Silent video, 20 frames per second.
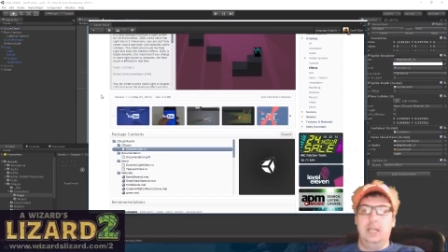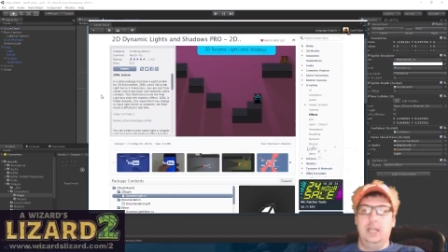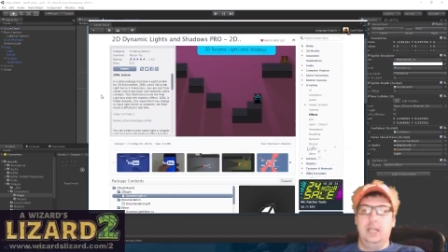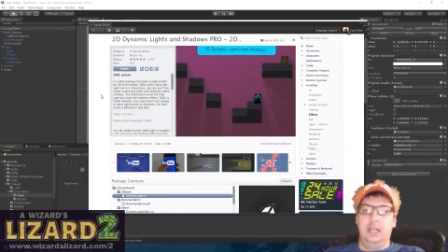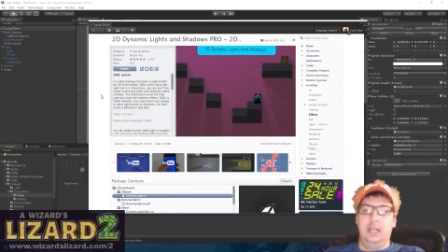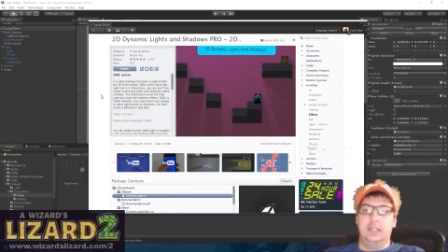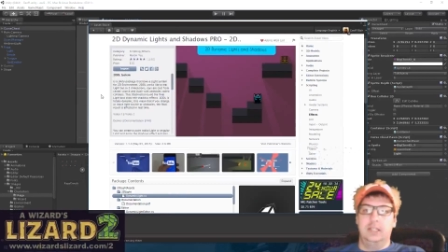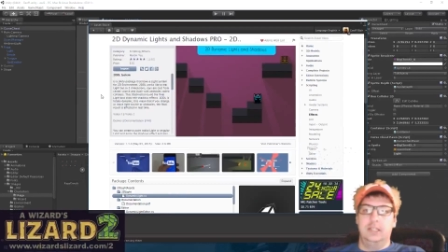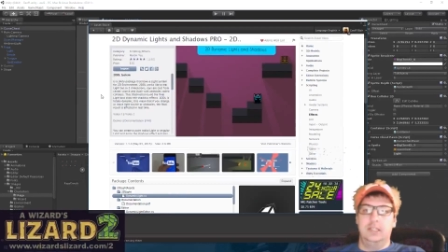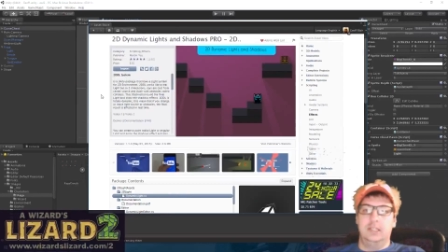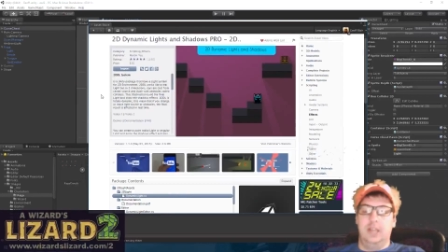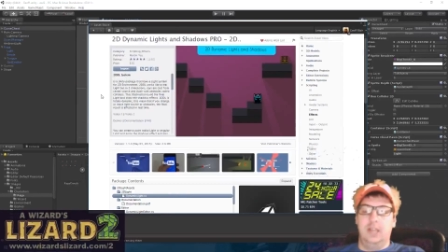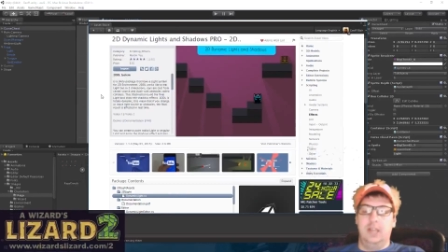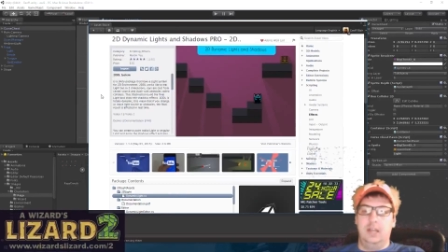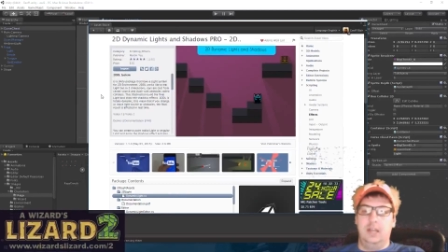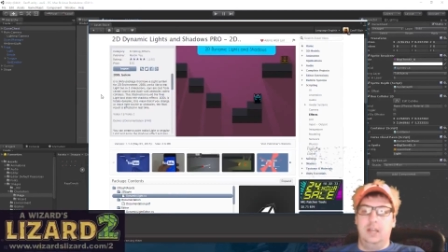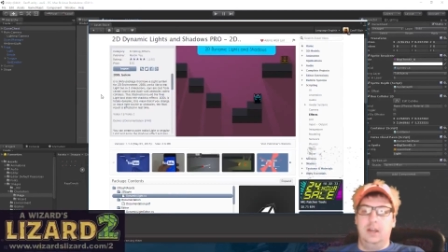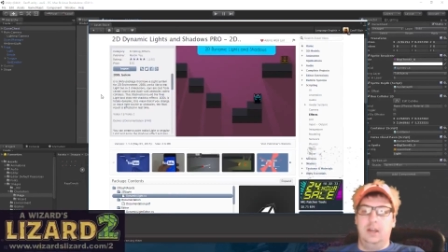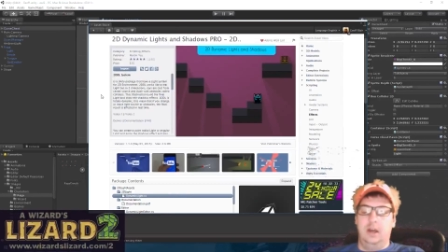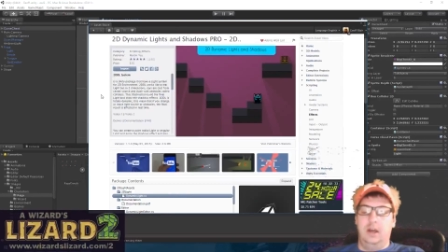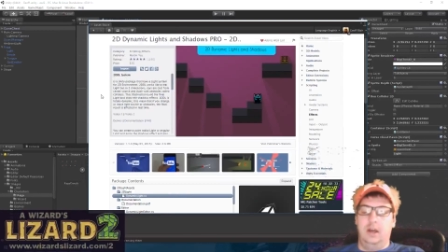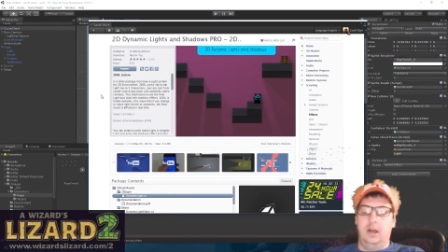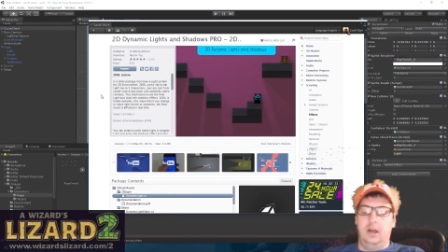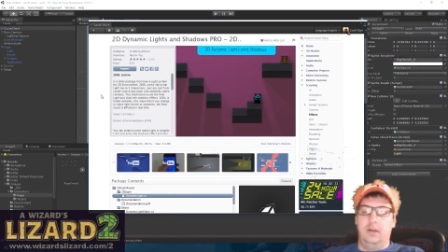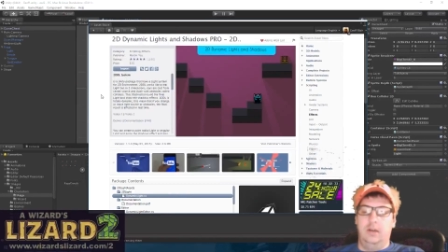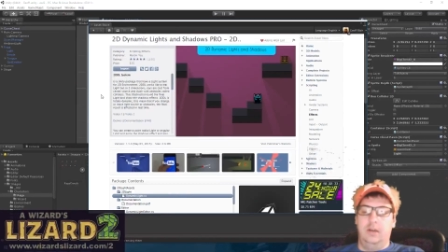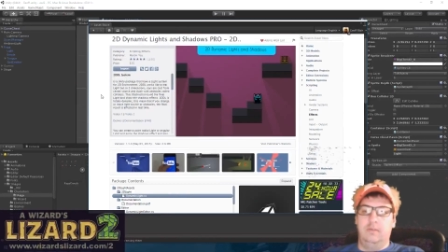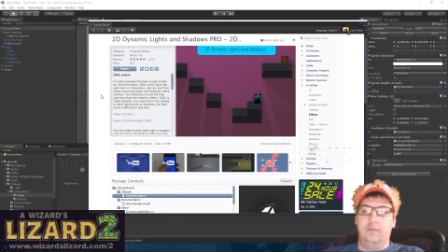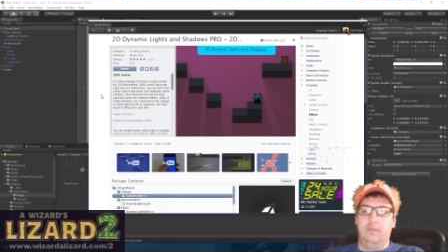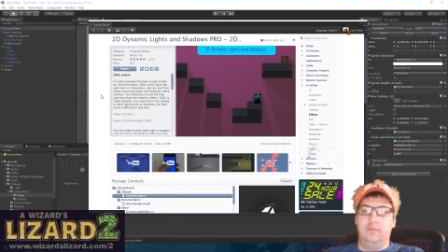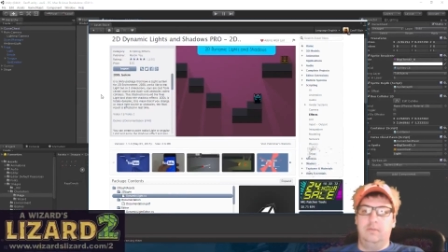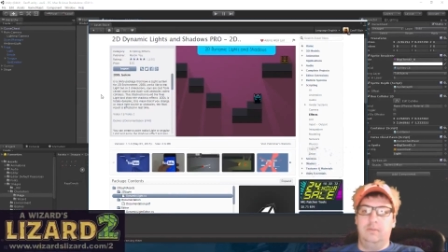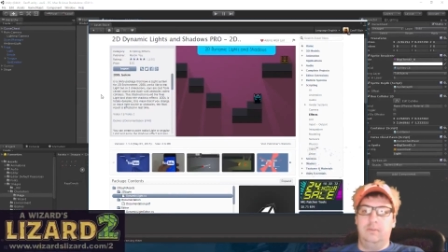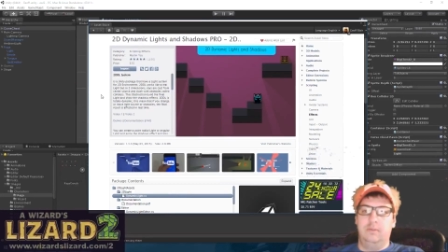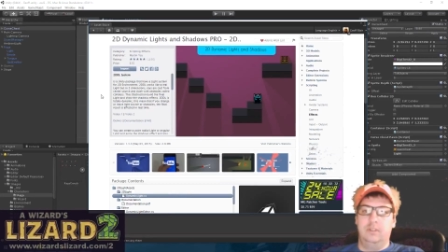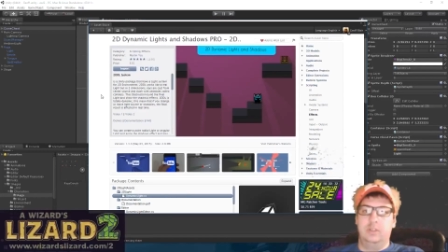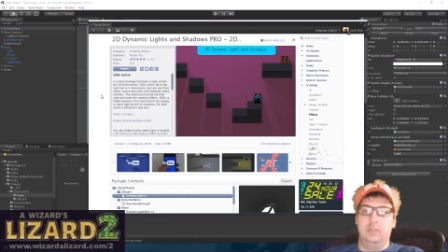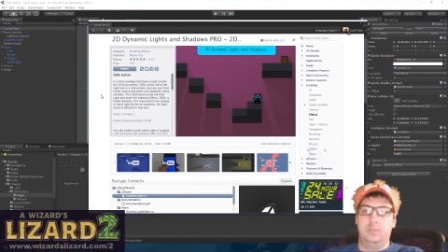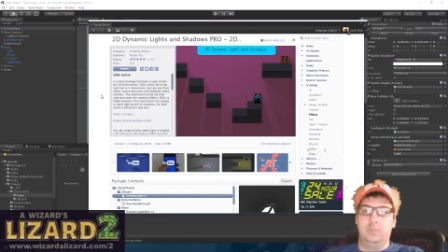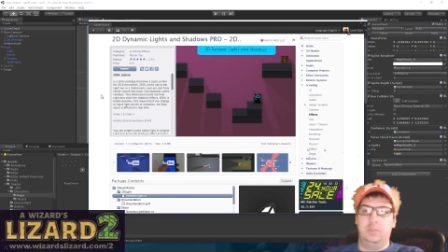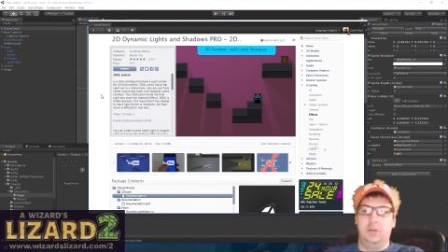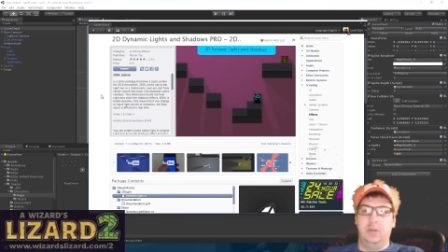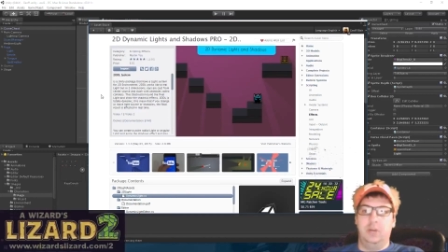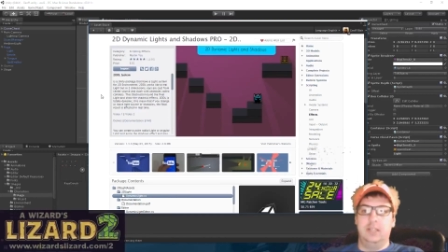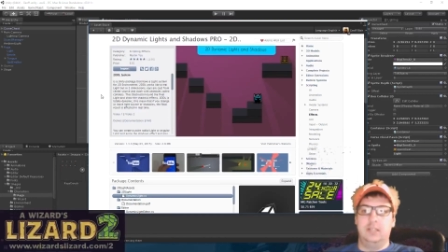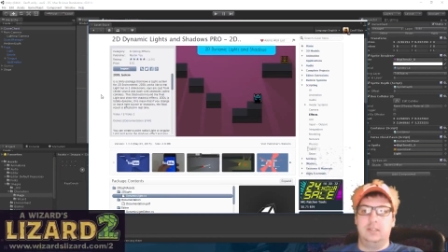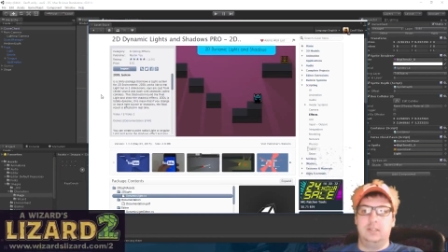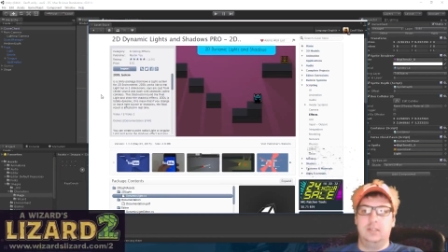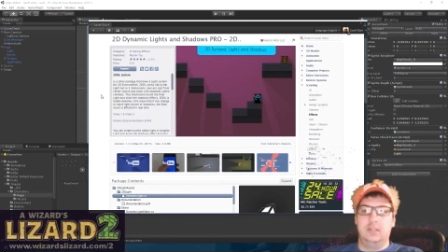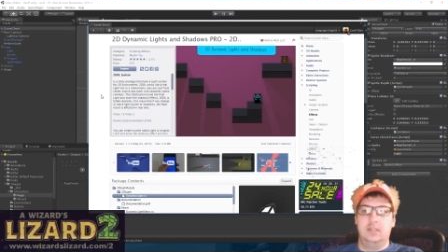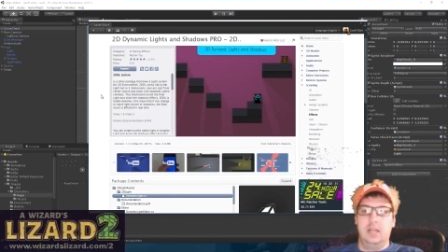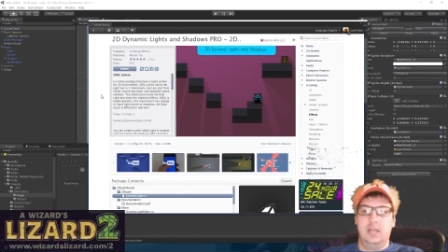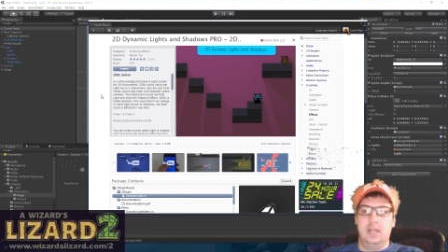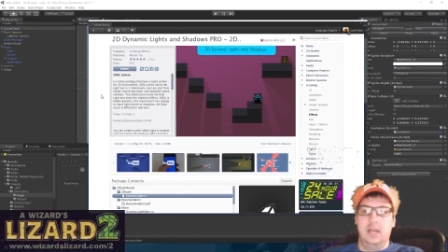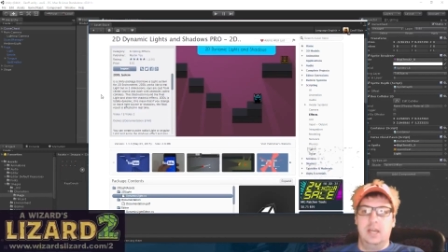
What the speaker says: instead of sprites.